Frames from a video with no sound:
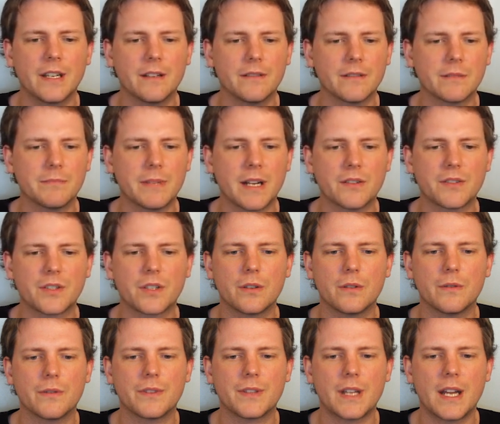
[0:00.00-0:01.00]
it was about
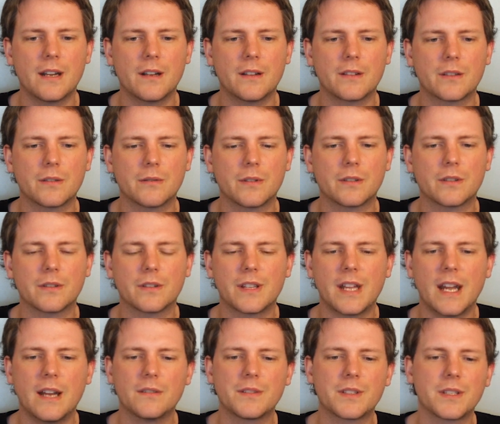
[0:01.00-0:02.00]

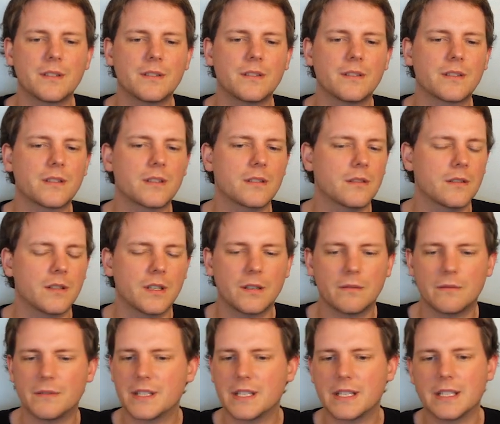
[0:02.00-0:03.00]
200,000,
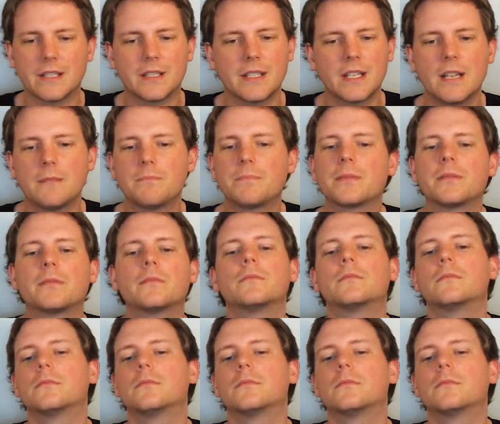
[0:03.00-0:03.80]
it was in a dip,